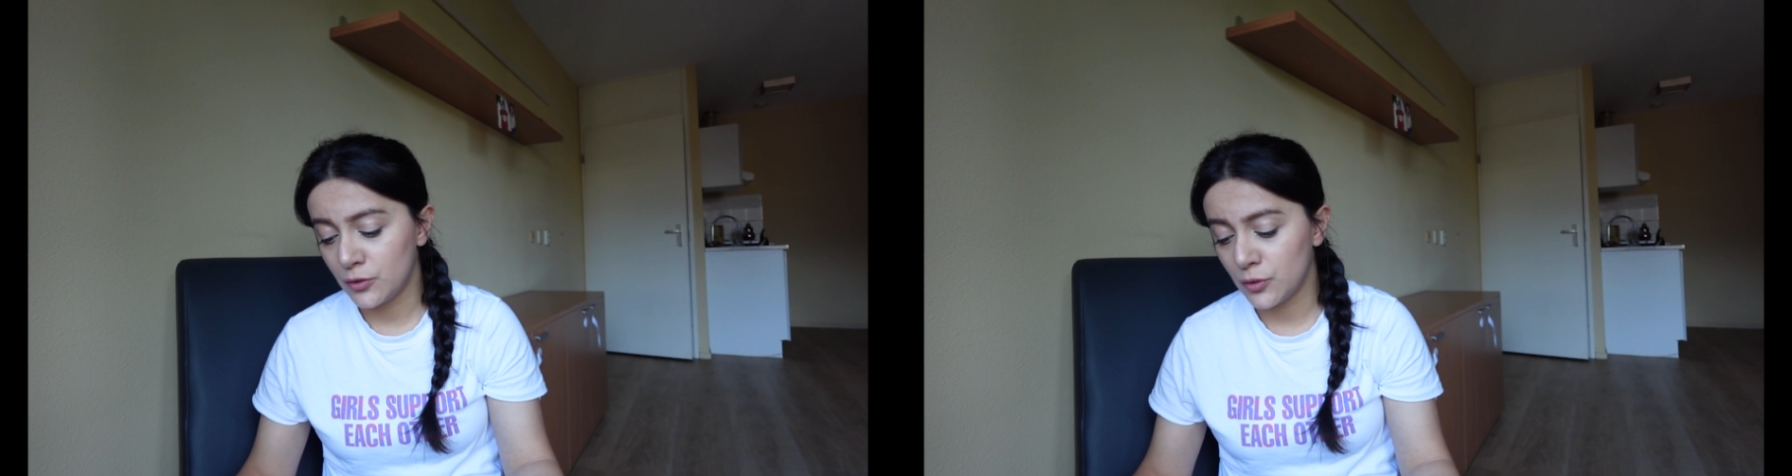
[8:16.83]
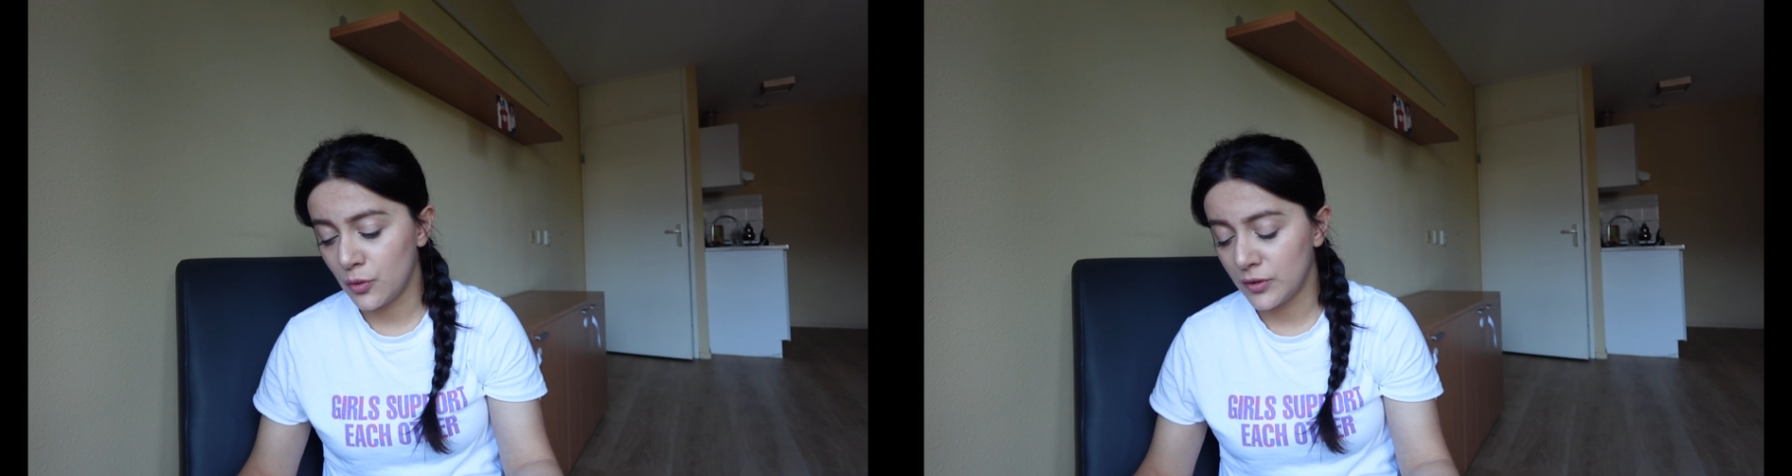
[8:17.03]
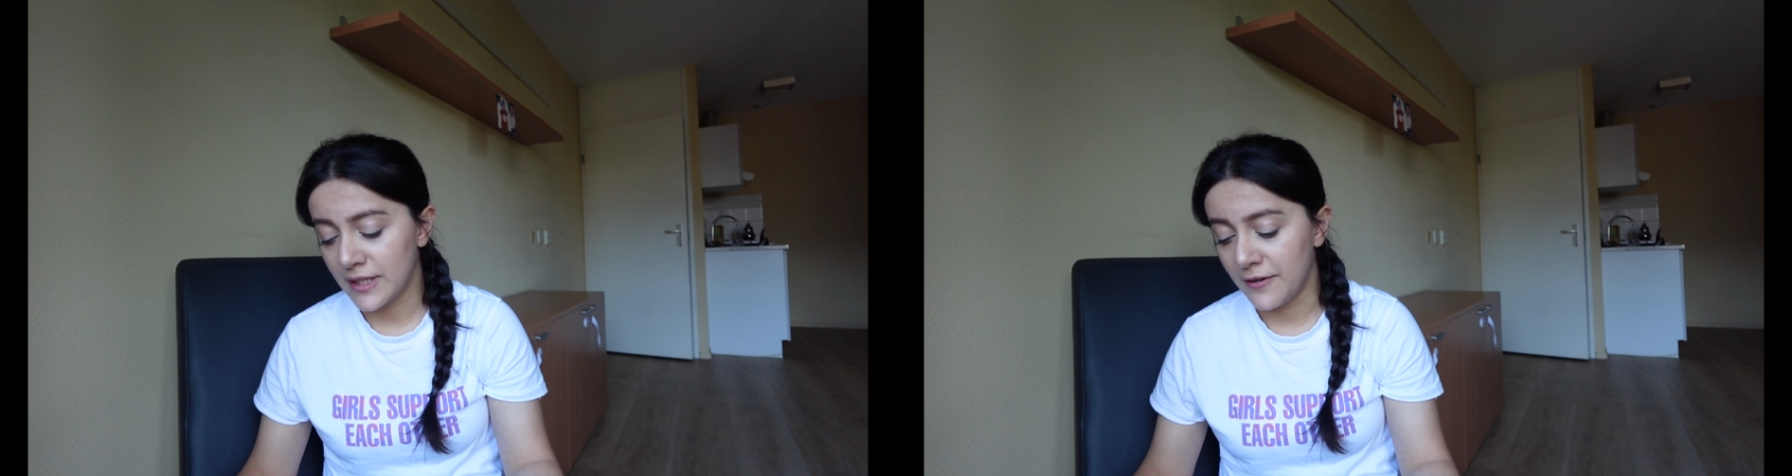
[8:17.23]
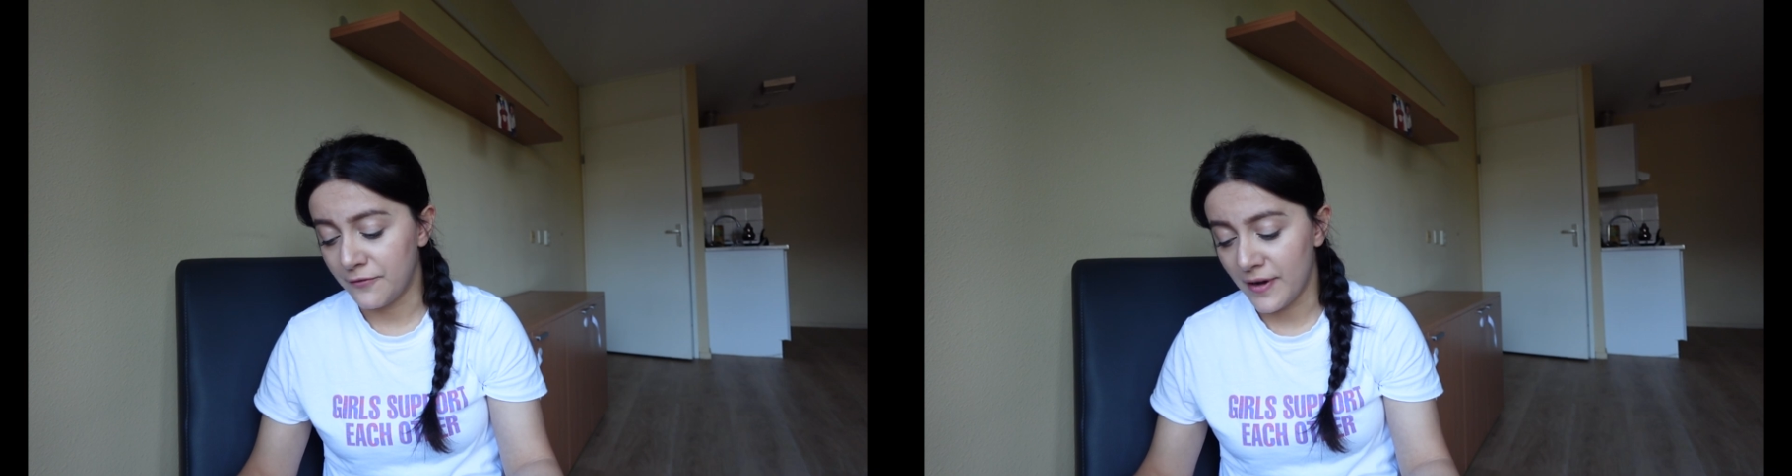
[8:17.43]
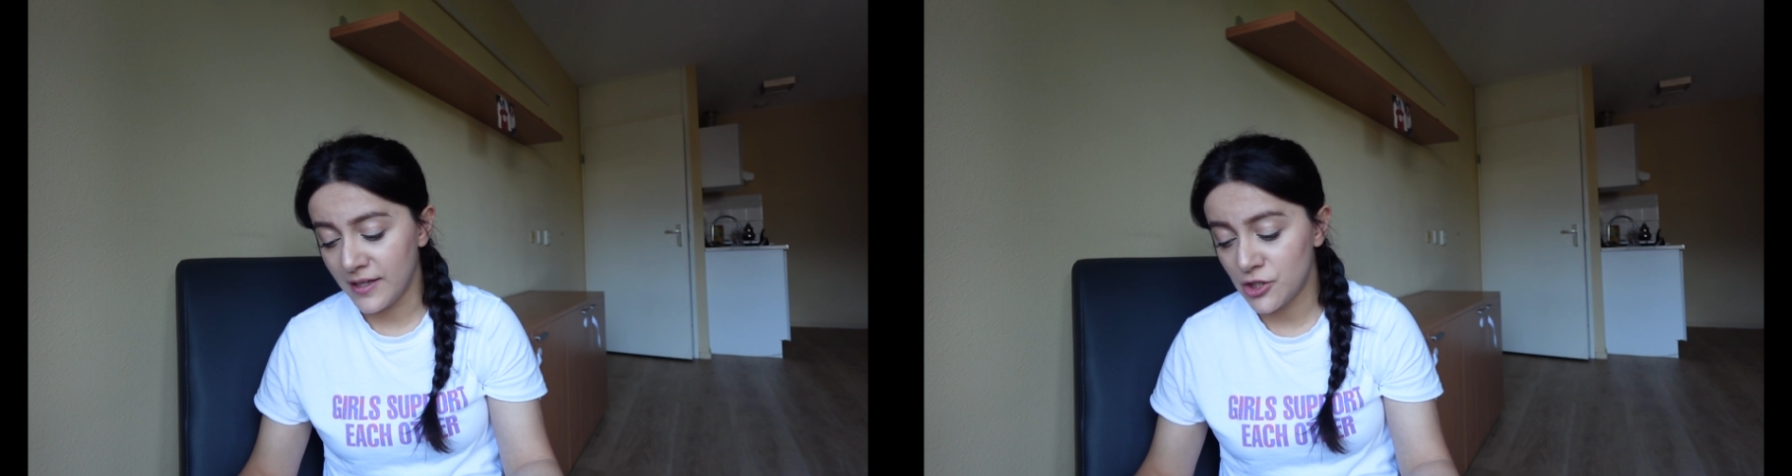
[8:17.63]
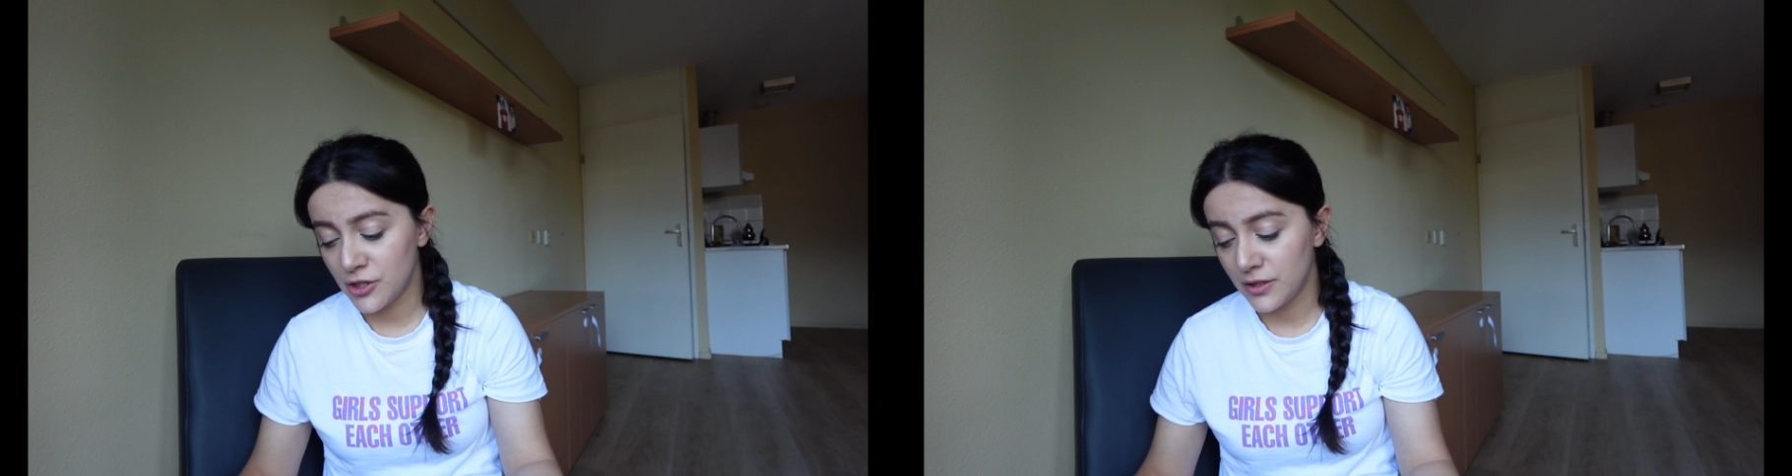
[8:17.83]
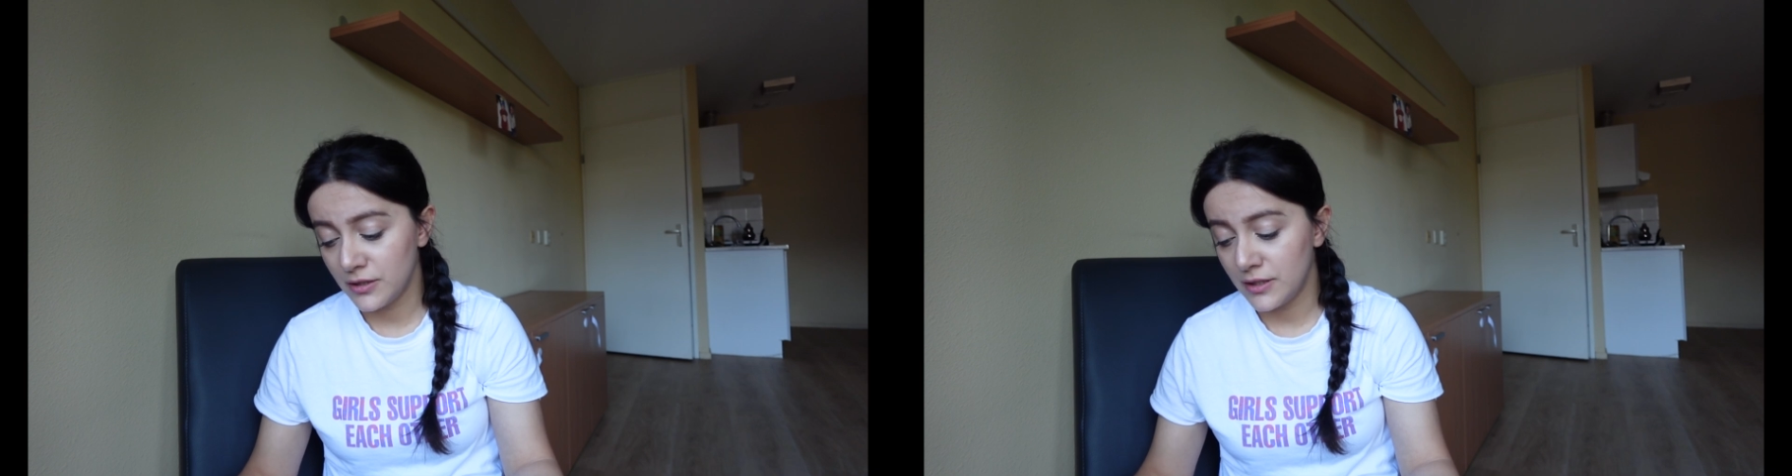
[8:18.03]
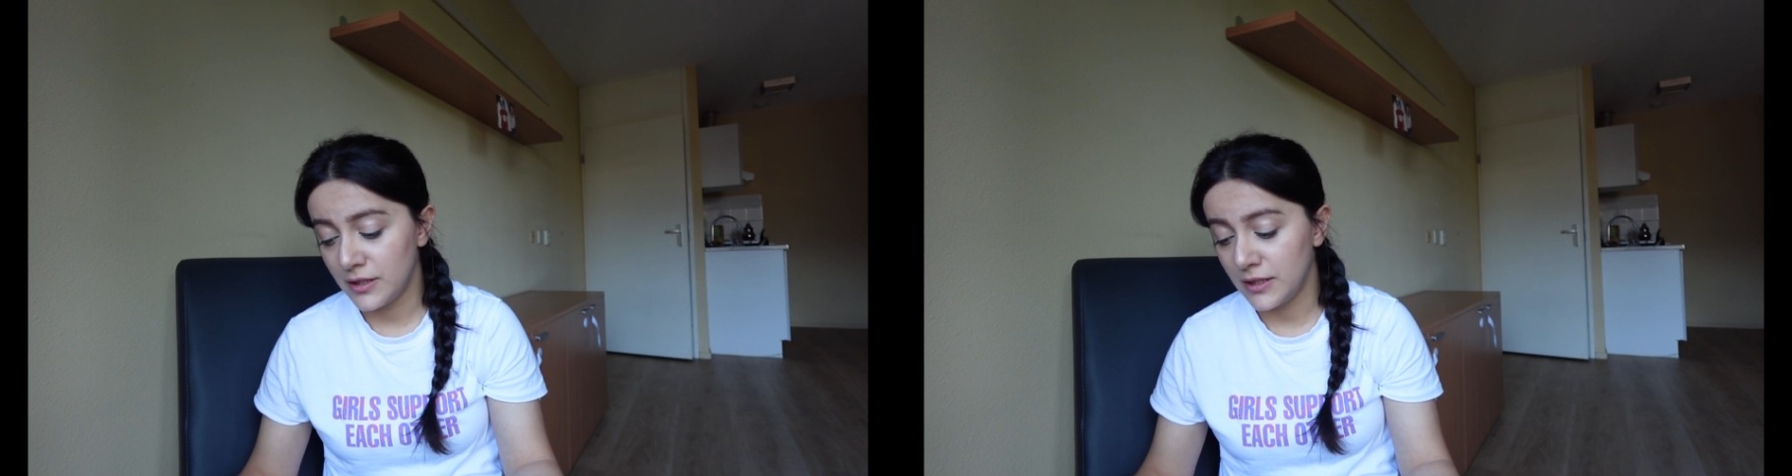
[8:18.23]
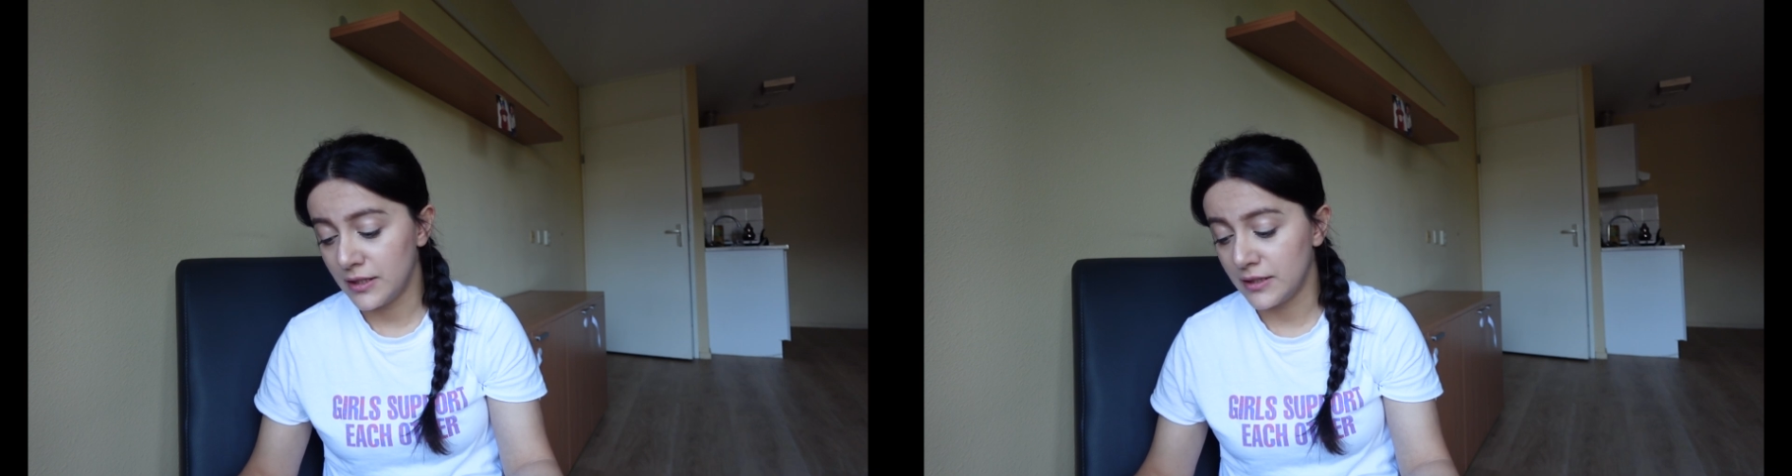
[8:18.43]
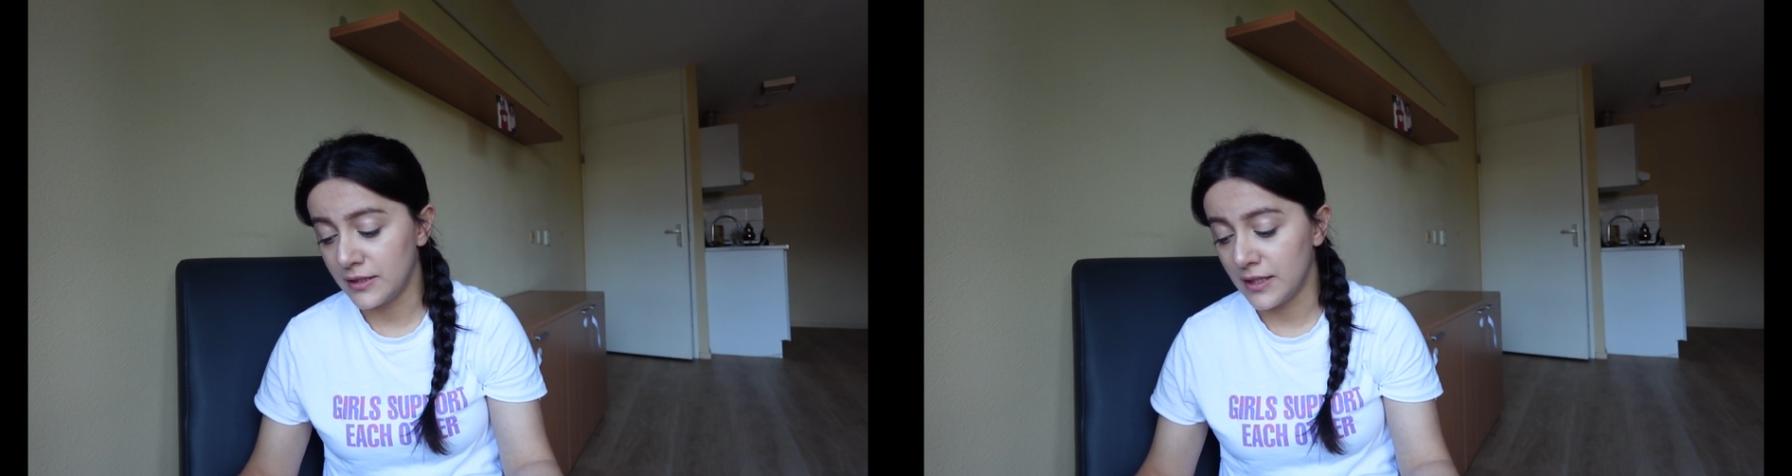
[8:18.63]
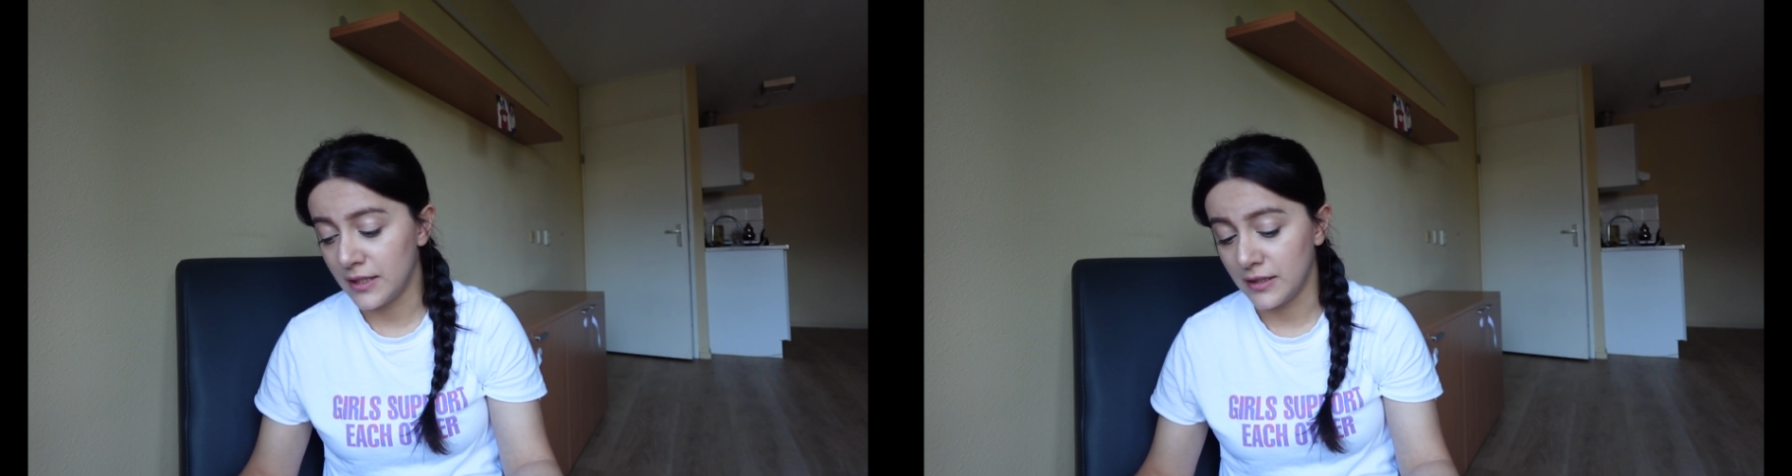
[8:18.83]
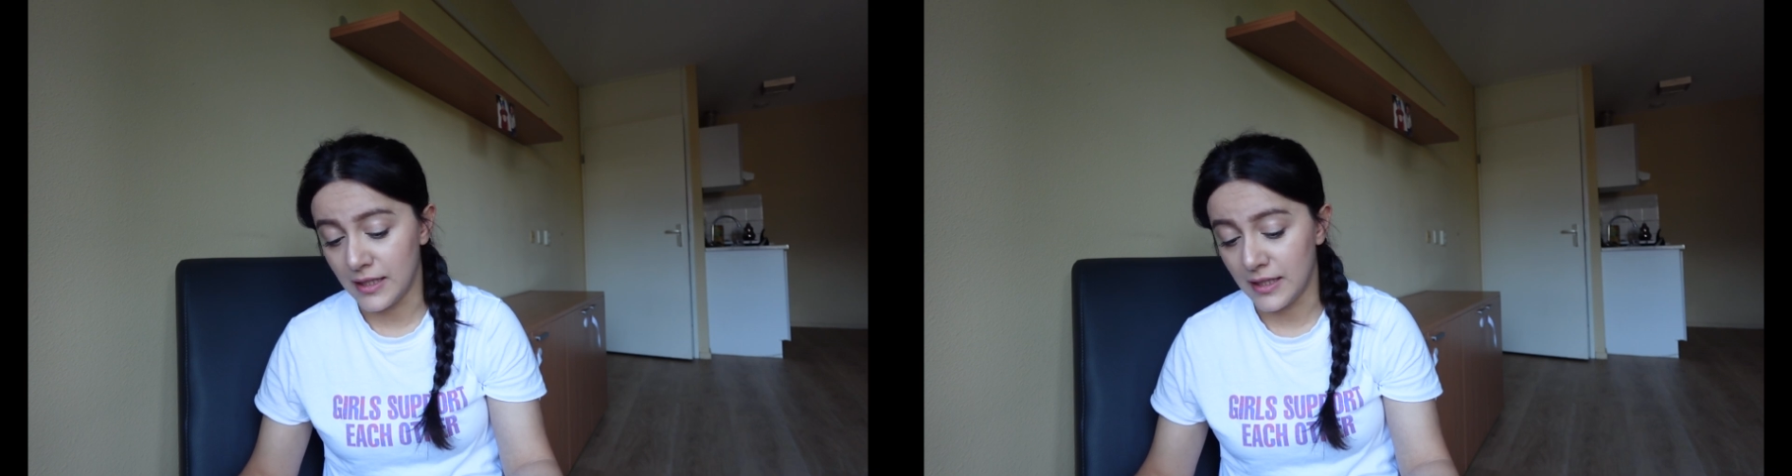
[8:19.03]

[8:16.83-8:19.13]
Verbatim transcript: to code a function in the